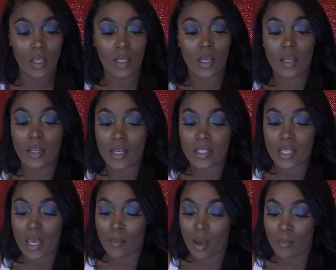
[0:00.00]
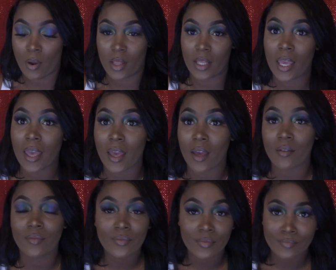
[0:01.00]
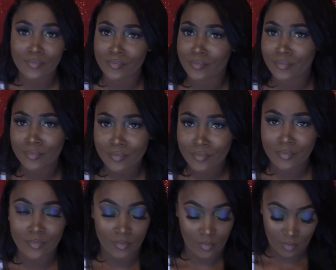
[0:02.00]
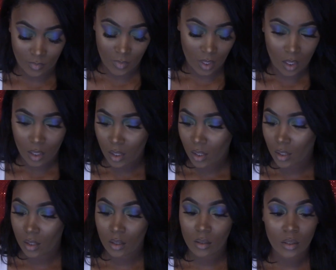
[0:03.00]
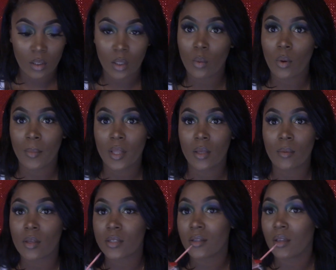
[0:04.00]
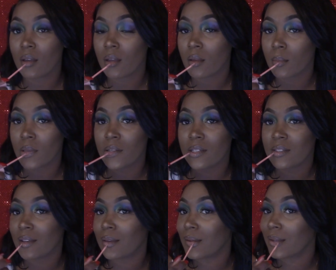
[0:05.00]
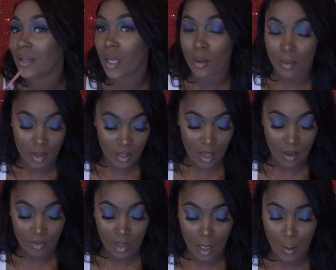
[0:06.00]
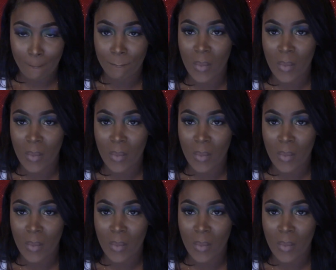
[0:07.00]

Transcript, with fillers: yeah, next time I'll probably have, I don't even know where my lip gloss at, y'all. But next time I'll probably have like